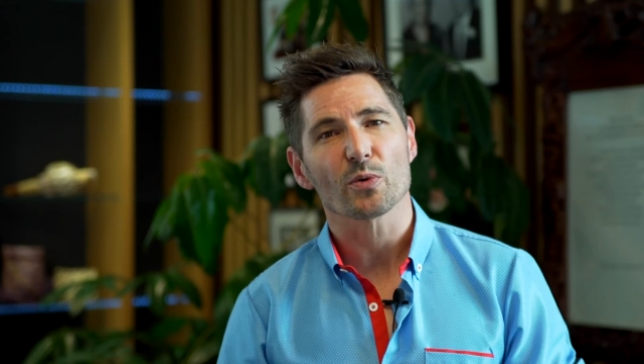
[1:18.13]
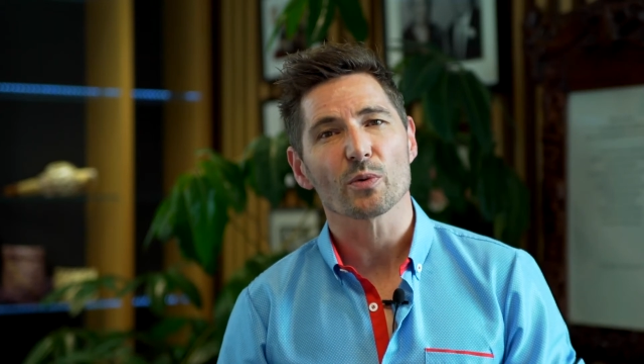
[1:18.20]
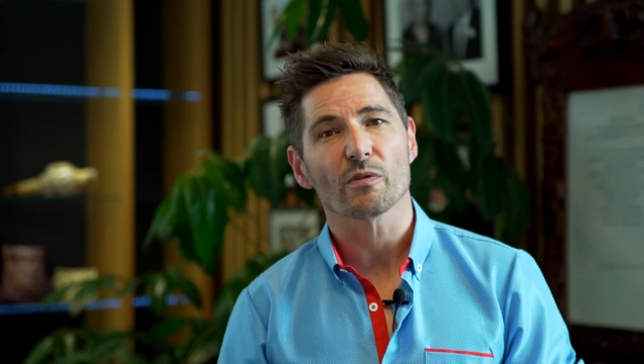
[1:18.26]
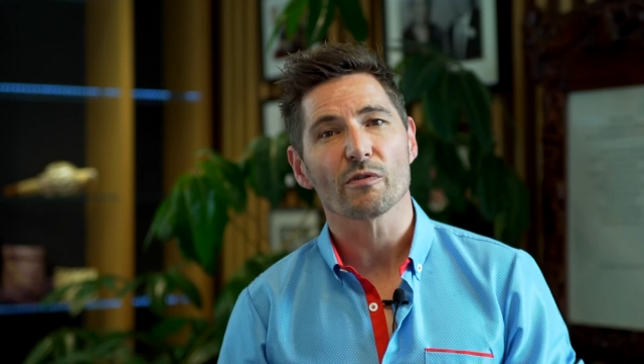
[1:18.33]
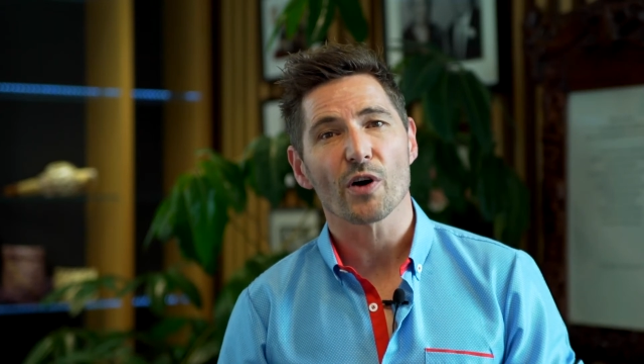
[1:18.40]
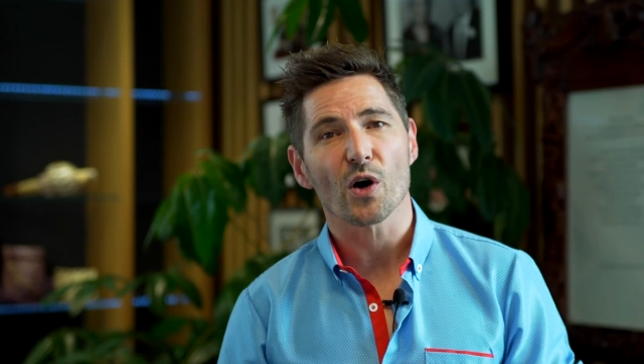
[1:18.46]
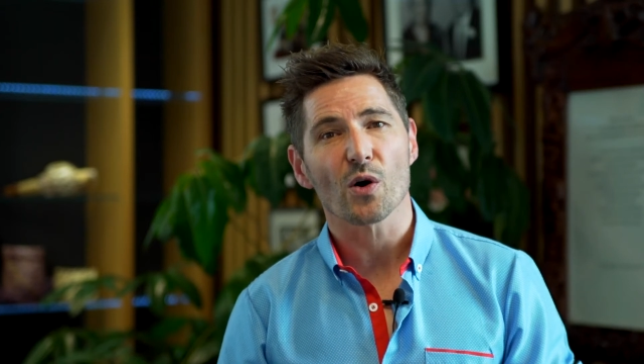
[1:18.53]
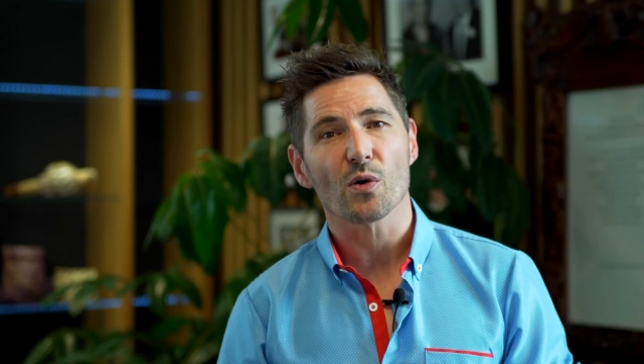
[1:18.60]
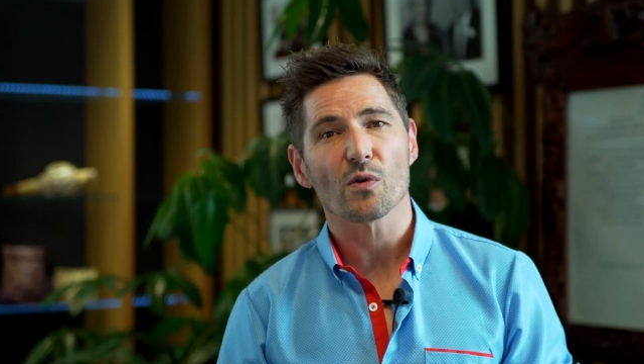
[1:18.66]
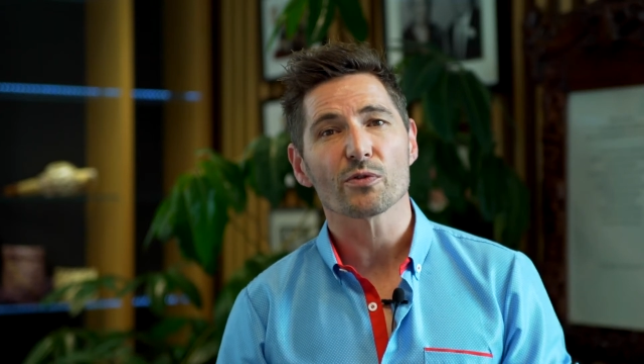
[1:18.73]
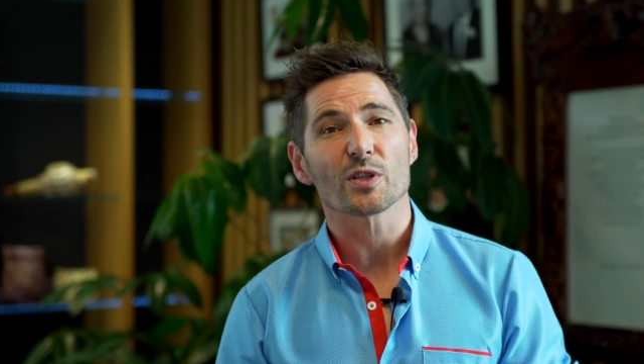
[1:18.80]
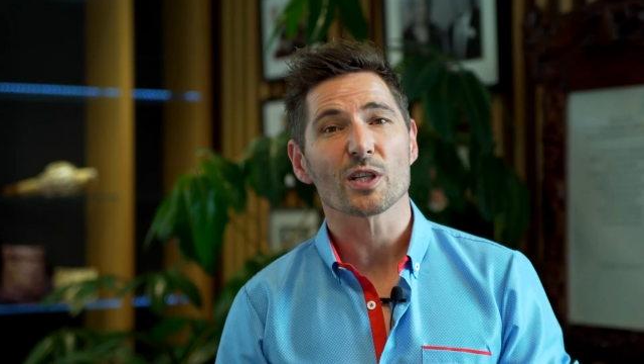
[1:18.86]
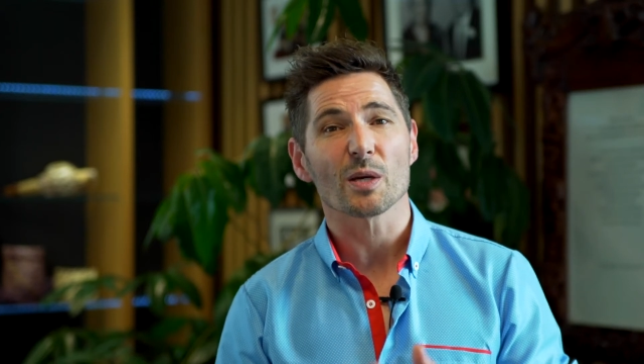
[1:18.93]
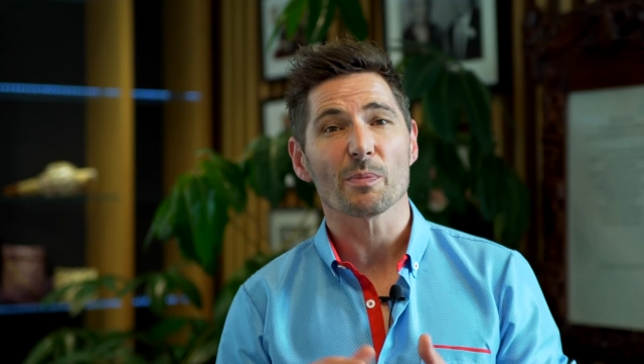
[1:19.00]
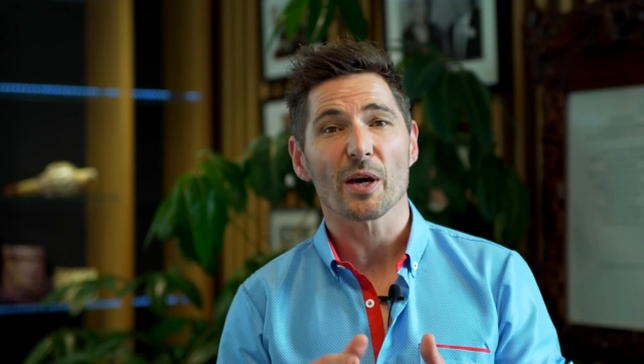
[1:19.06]
to evolve
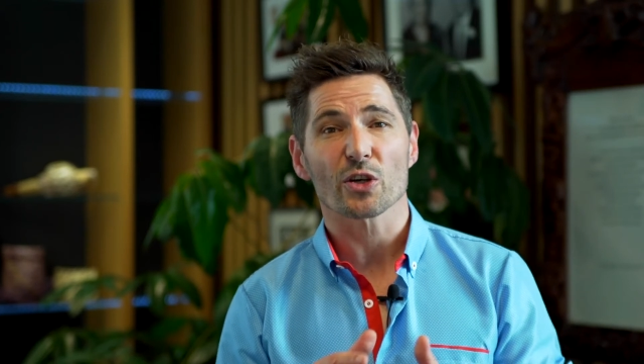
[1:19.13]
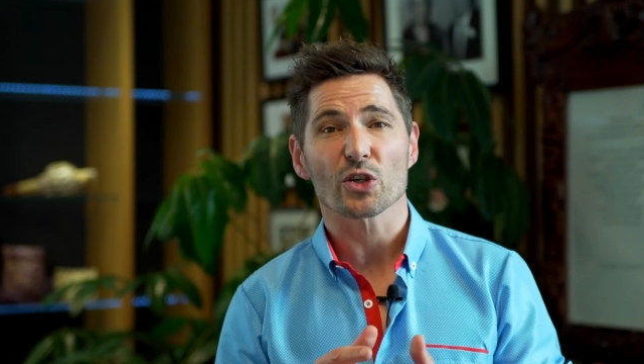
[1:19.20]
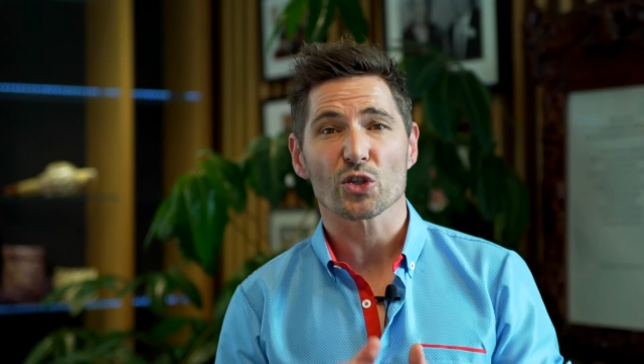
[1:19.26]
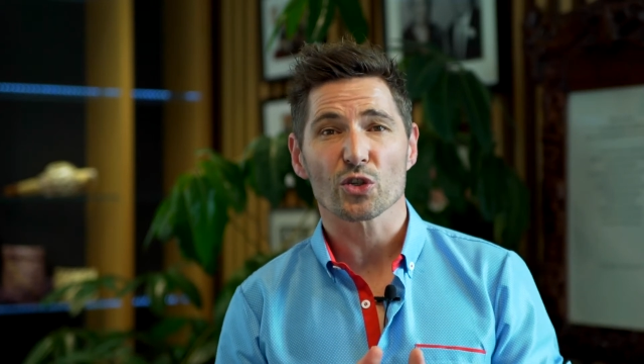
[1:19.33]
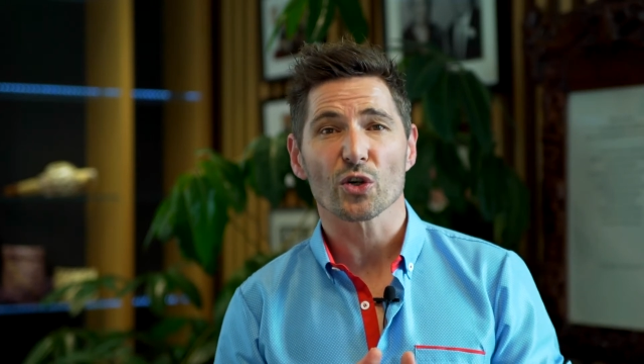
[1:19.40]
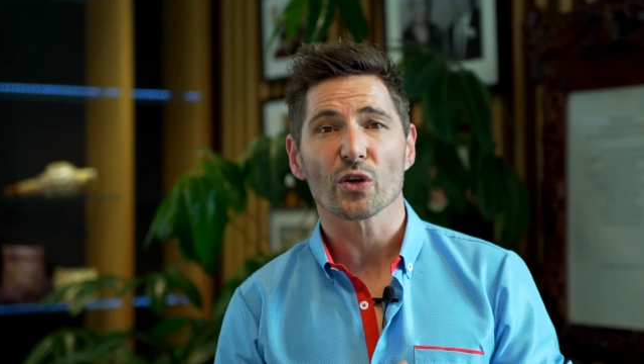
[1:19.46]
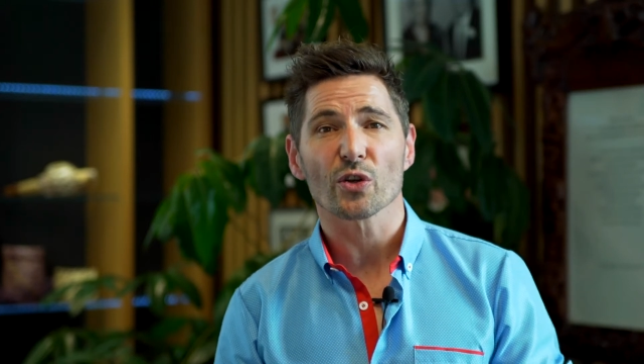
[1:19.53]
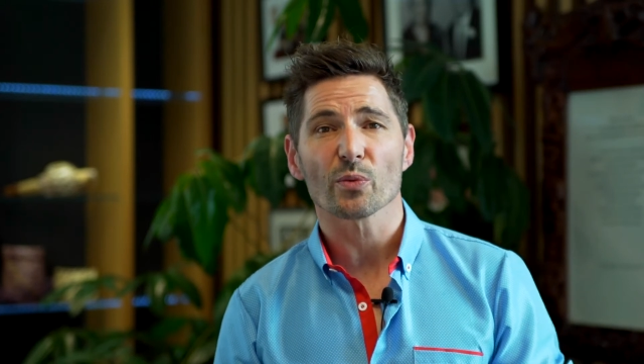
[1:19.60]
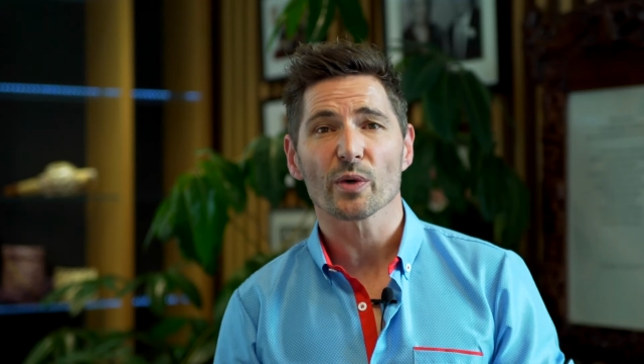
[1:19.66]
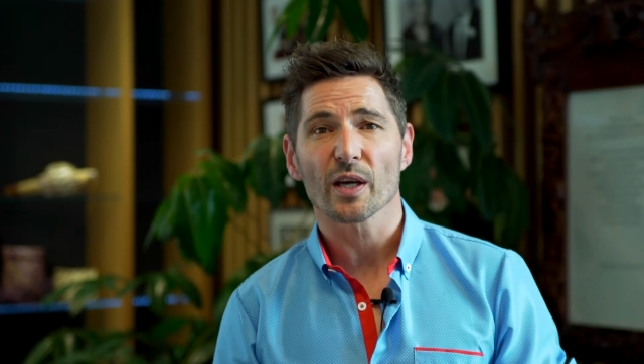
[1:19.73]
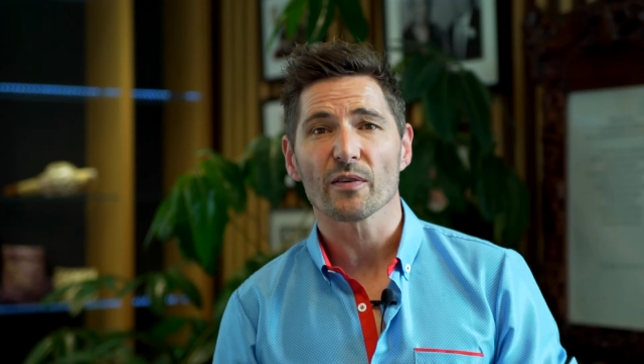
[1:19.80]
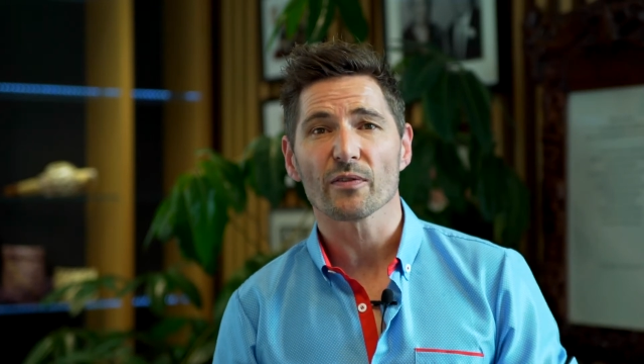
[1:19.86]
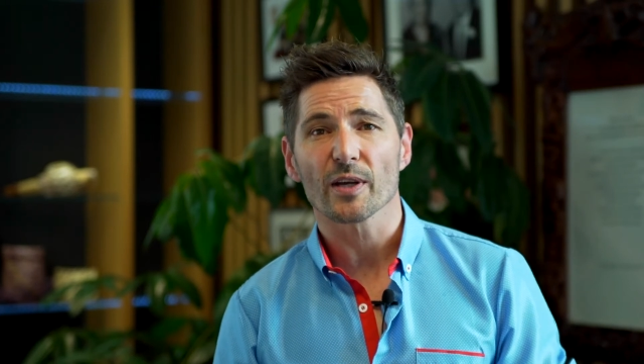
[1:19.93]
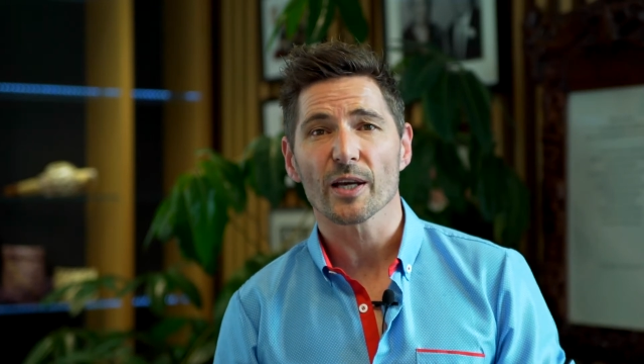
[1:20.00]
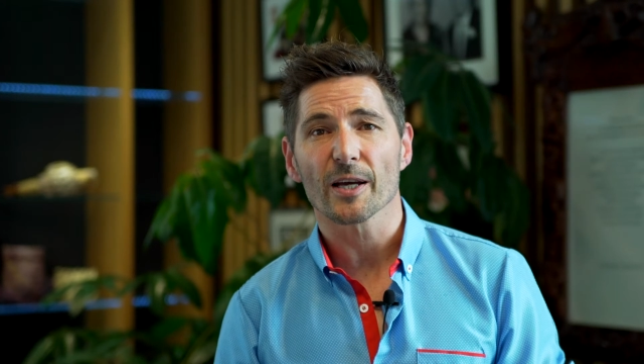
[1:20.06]
to the amount of sugar that we
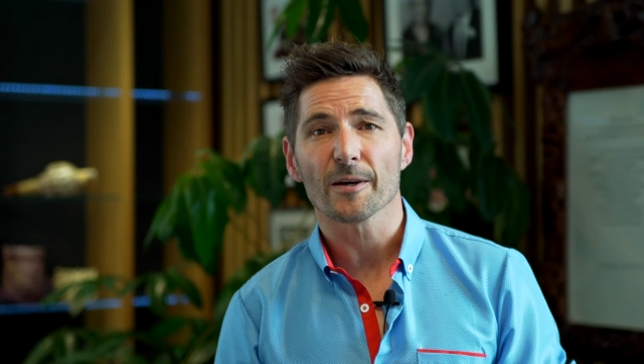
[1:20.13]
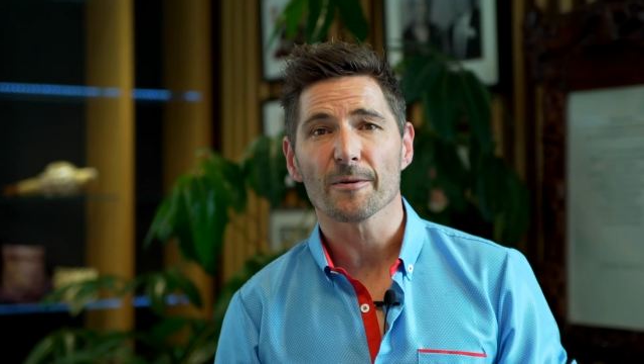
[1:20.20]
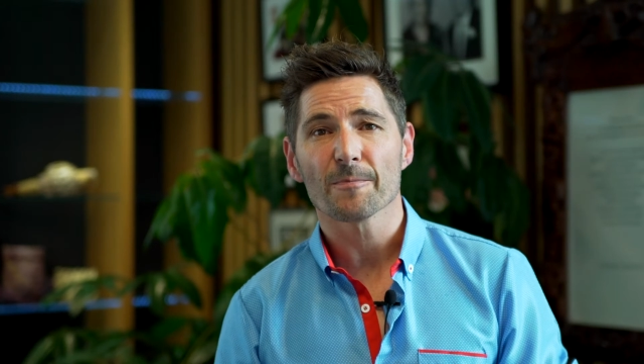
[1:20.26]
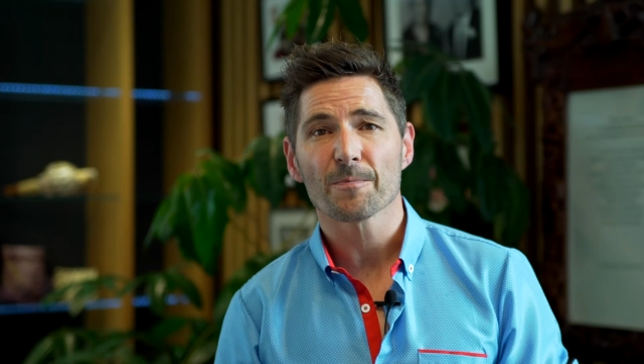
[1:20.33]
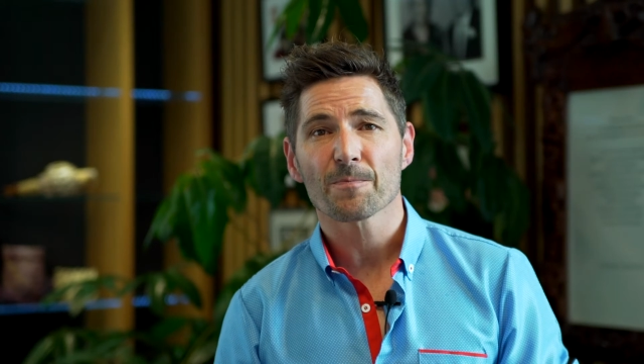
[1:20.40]
have now.